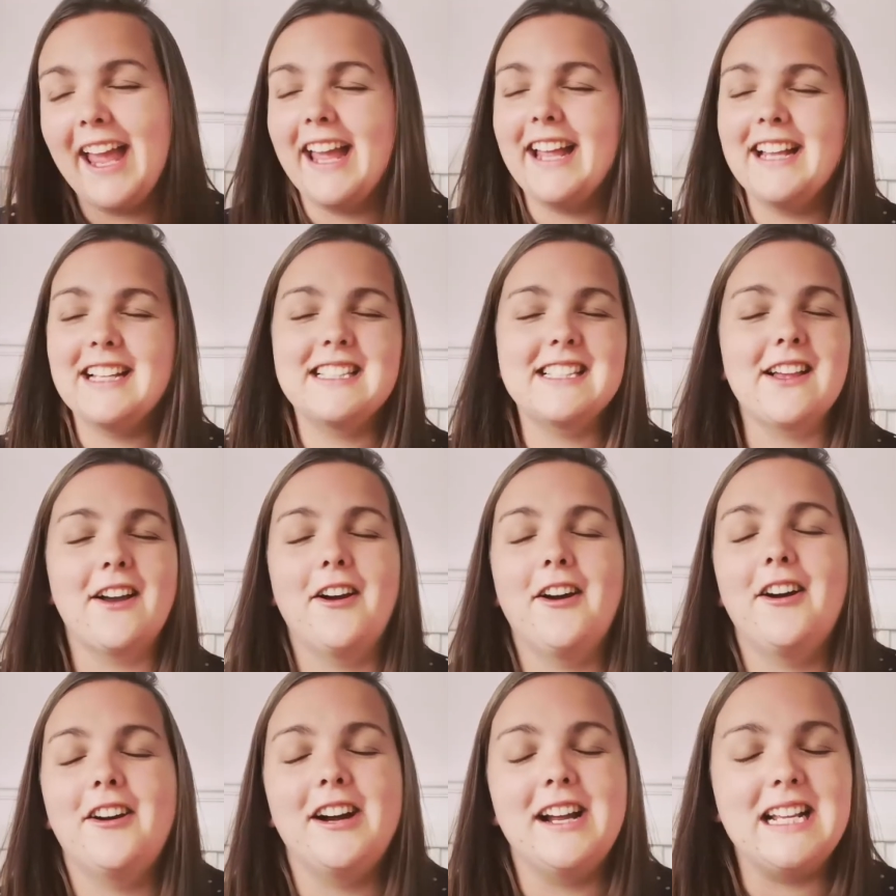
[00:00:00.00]

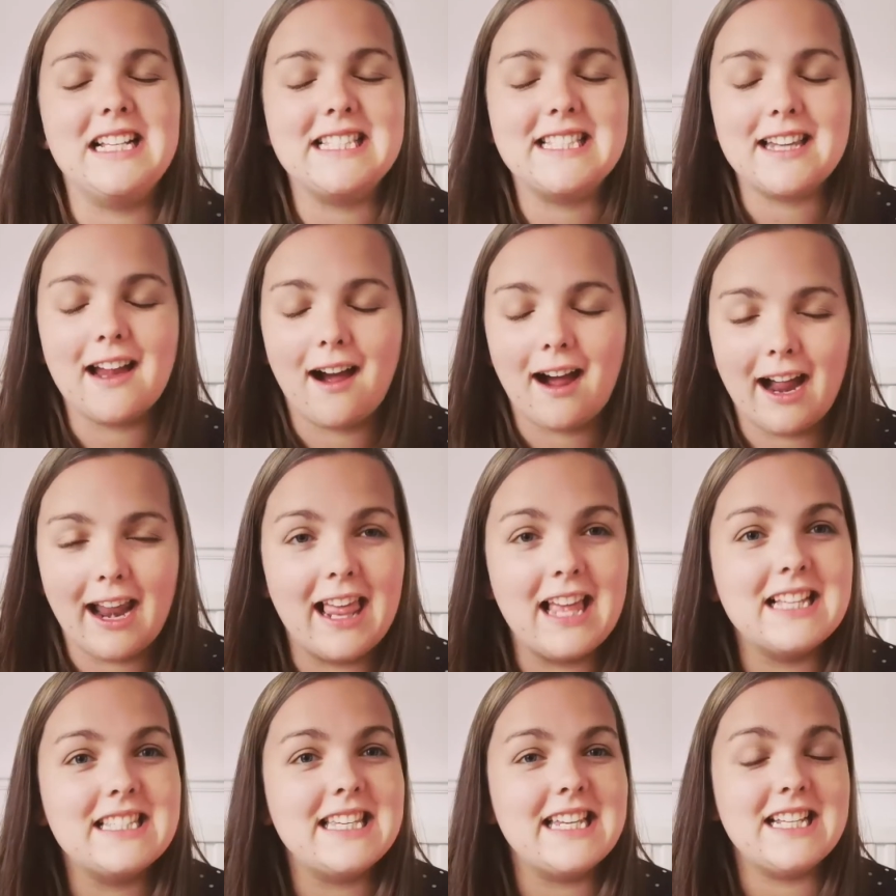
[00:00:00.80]
it's
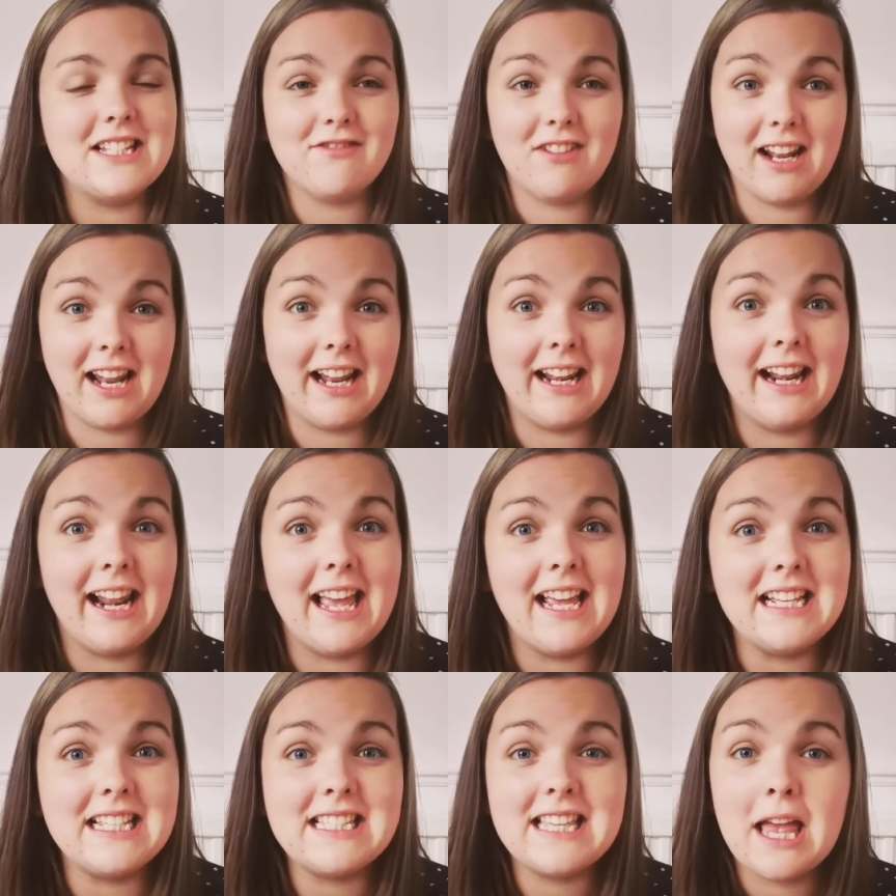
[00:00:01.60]
tireless, it's
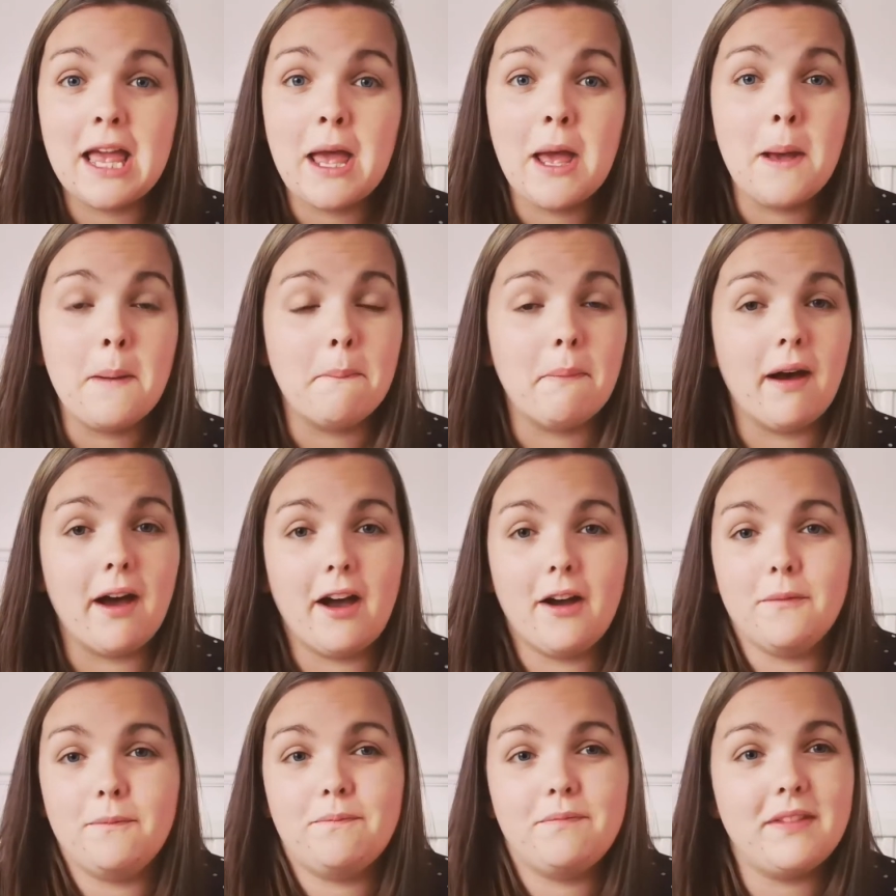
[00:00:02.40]
relentless,
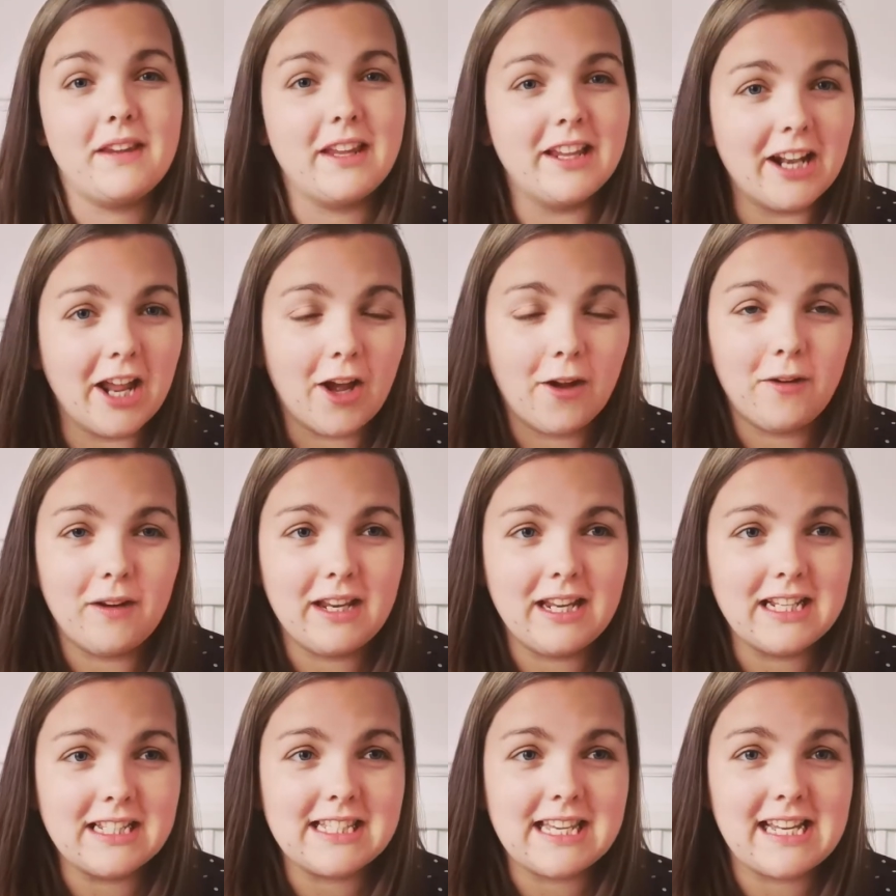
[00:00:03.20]
but you know,
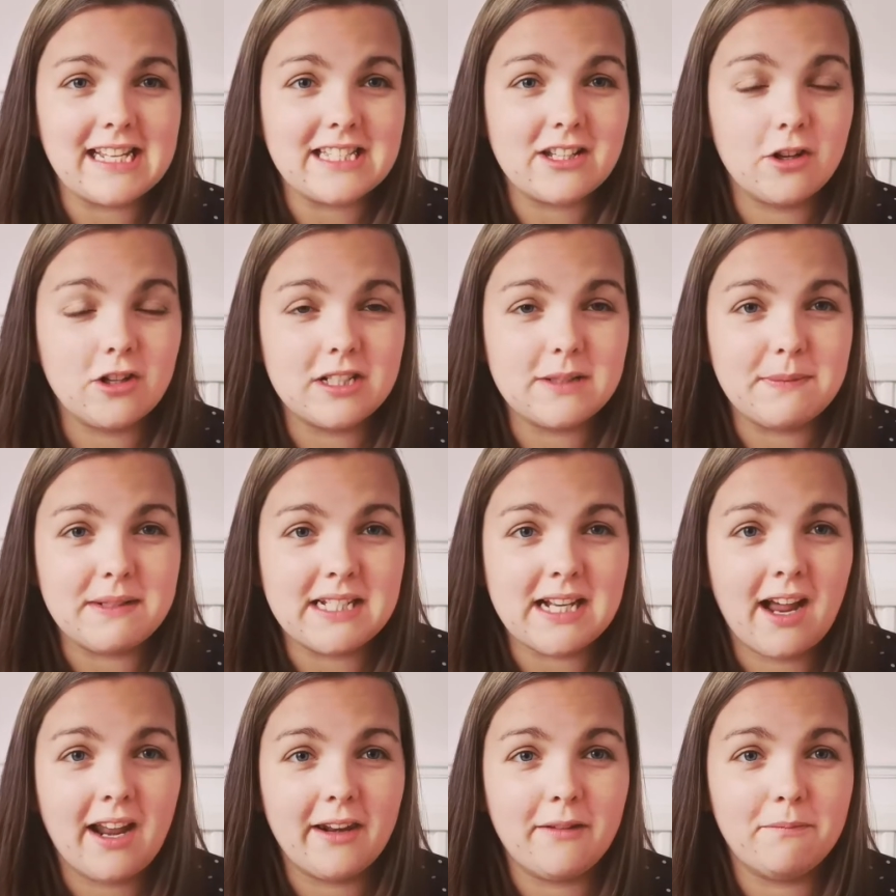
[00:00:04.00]
it's got to be
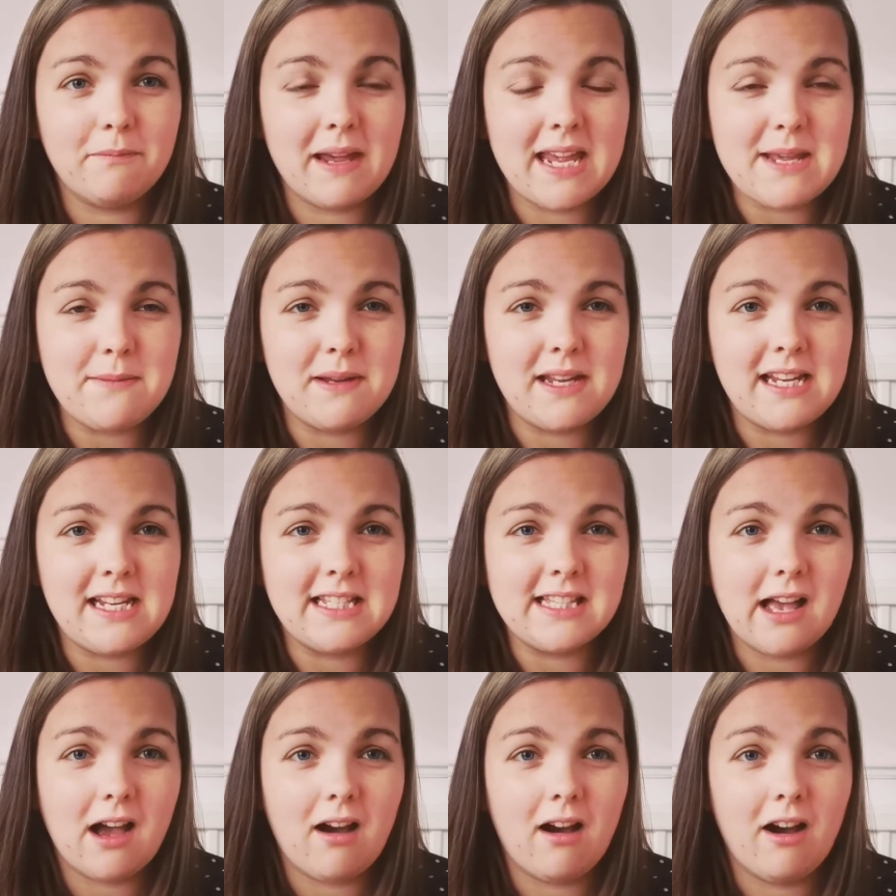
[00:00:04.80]
done.
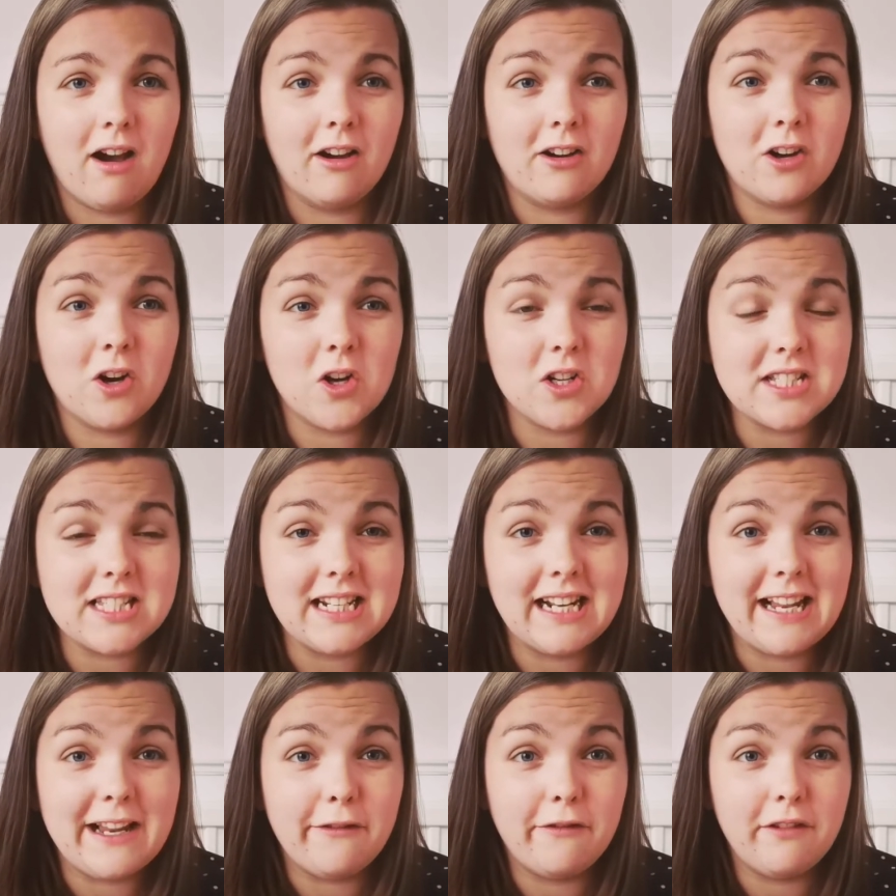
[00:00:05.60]
Babies are
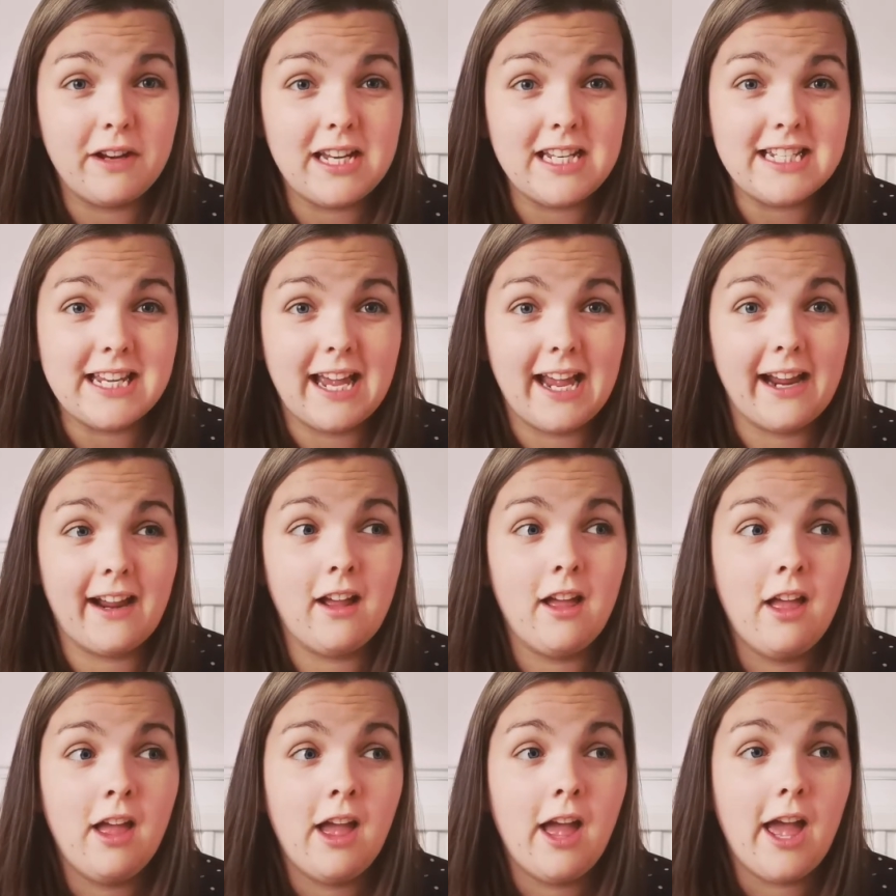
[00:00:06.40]
constantly feeding
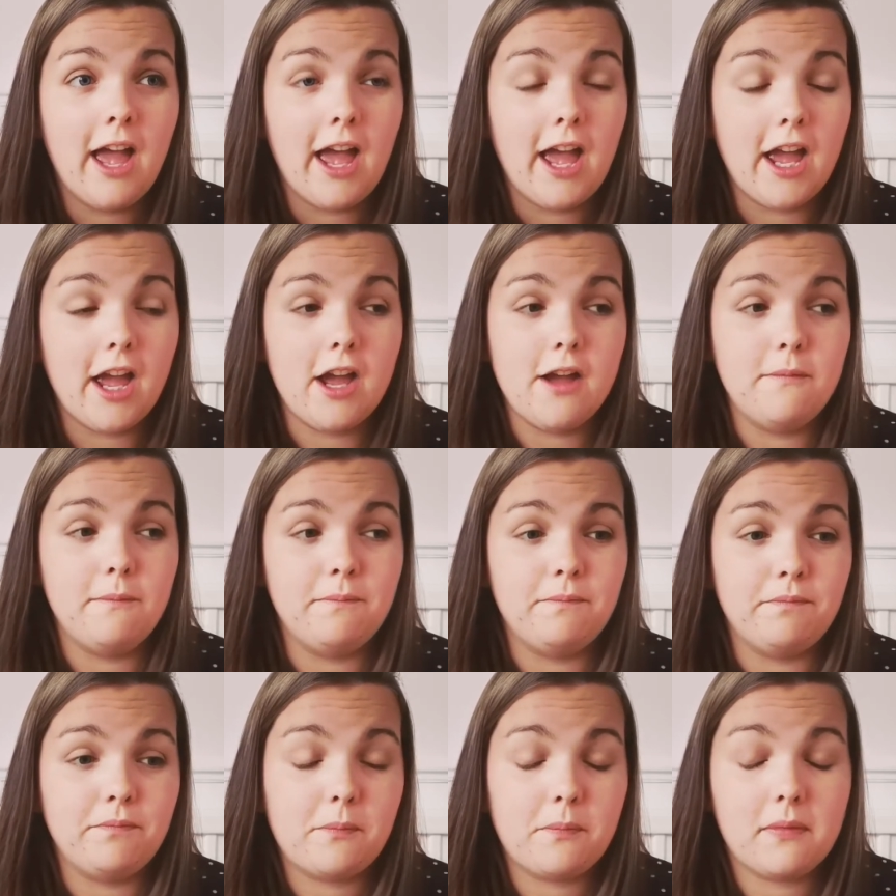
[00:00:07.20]

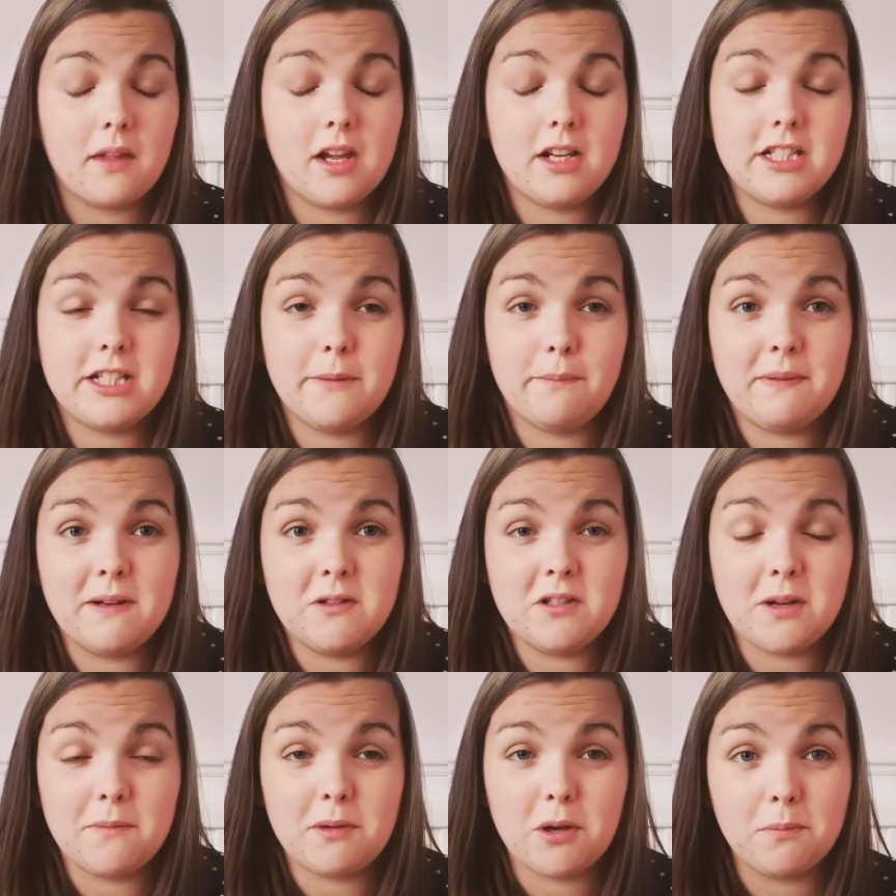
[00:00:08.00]
to
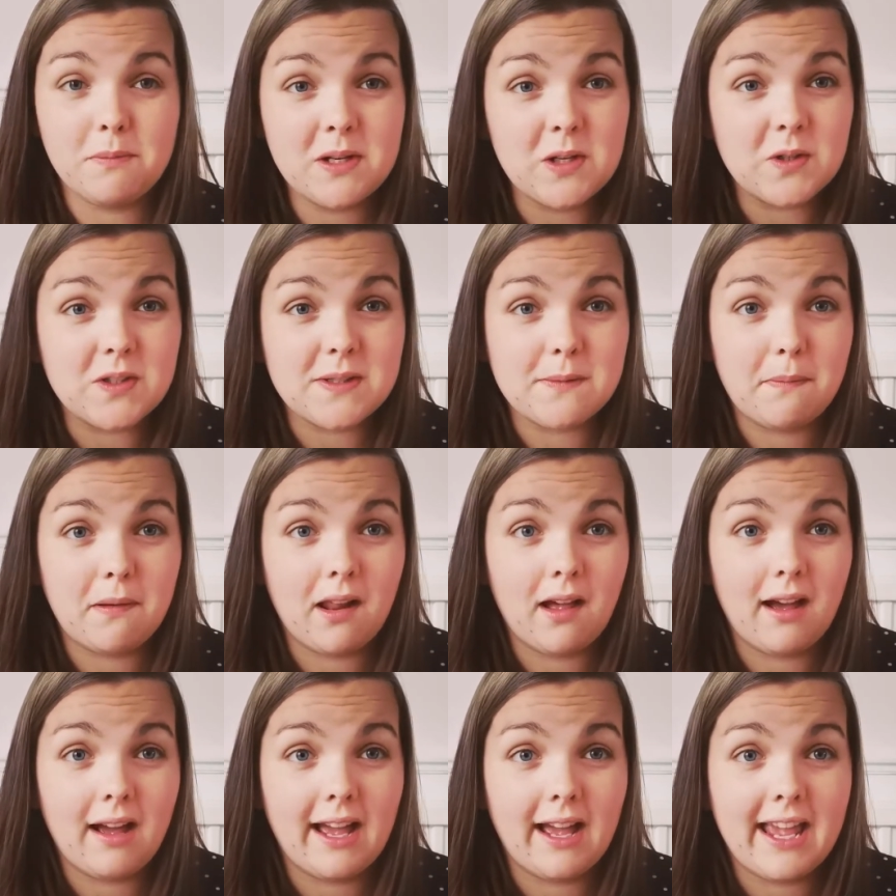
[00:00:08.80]
build up your milk
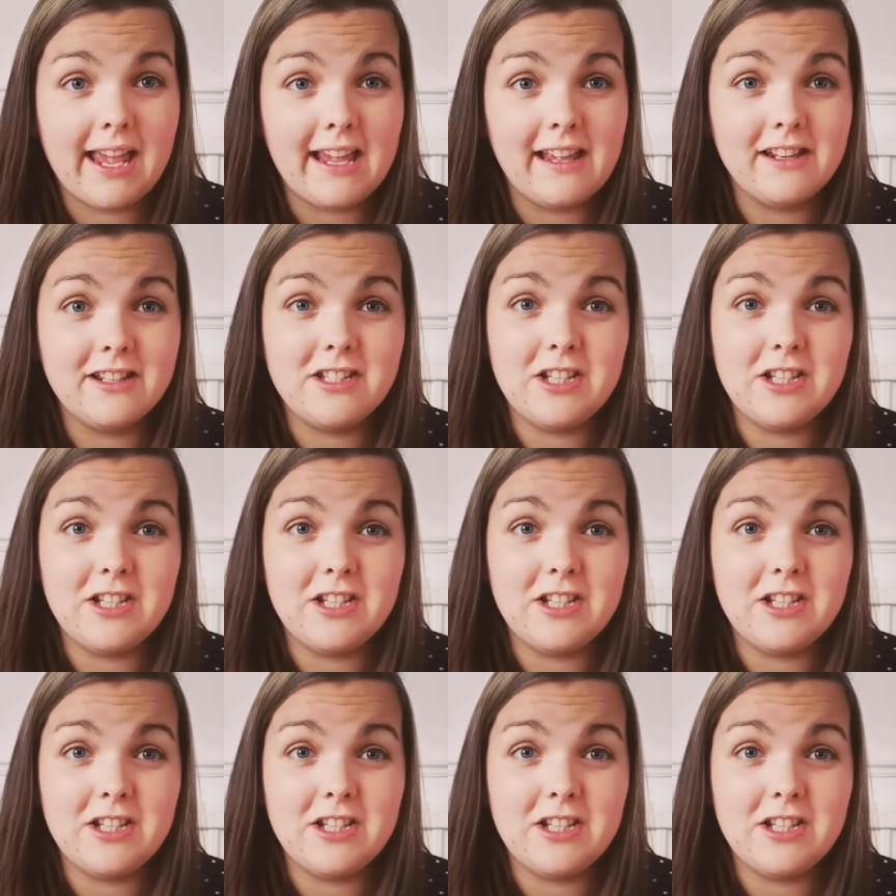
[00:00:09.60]
supply,